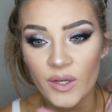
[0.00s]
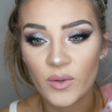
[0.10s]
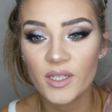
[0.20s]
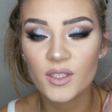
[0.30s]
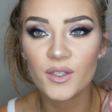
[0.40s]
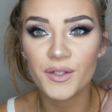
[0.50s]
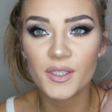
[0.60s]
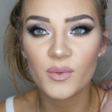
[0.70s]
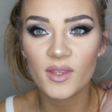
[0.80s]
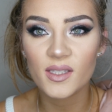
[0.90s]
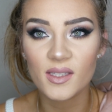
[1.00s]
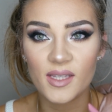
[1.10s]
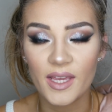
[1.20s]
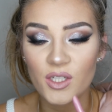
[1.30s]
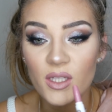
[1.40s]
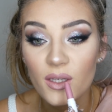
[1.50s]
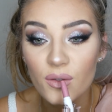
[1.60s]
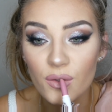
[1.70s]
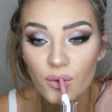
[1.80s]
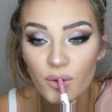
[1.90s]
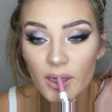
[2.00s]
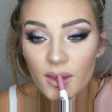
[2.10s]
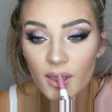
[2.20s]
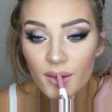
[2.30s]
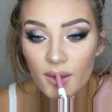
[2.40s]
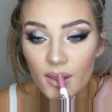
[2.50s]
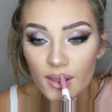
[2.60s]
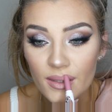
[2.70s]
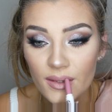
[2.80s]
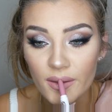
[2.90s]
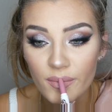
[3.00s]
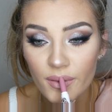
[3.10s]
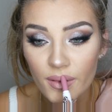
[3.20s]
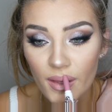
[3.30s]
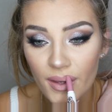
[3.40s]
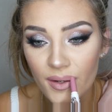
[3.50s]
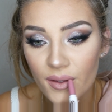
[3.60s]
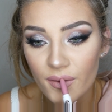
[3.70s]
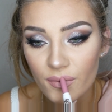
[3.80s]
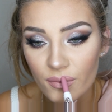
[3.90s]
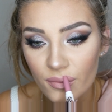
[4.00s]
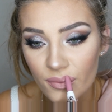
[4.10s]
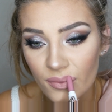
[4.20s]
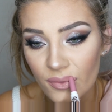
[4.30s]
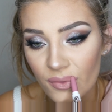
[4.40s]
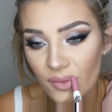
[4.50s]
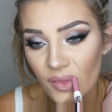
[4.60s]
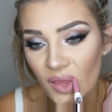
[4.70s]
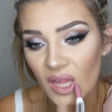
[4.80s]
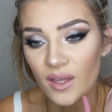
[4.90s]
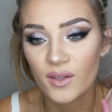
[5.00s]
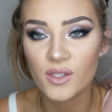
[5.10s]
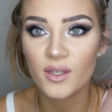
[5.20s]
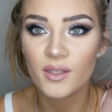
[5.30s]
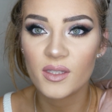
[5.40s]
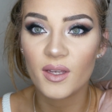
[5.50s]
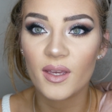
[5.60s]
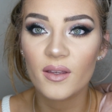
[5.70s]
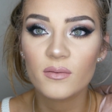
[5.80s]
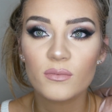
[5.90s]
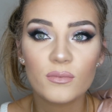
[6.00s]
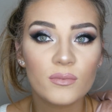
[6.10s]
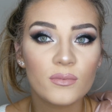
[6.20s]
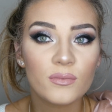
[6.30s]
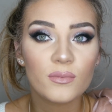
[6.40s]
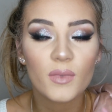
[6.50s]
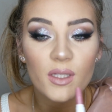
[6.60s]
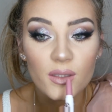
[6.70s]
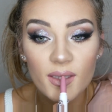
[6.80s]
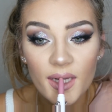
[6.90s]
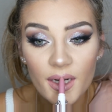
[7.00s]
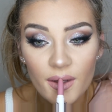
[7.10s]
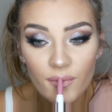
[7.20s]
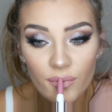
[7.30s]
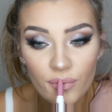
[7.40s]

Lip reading: What I did notice with this is actually nuder than the lip liner. Like, as you can see, it's lighter.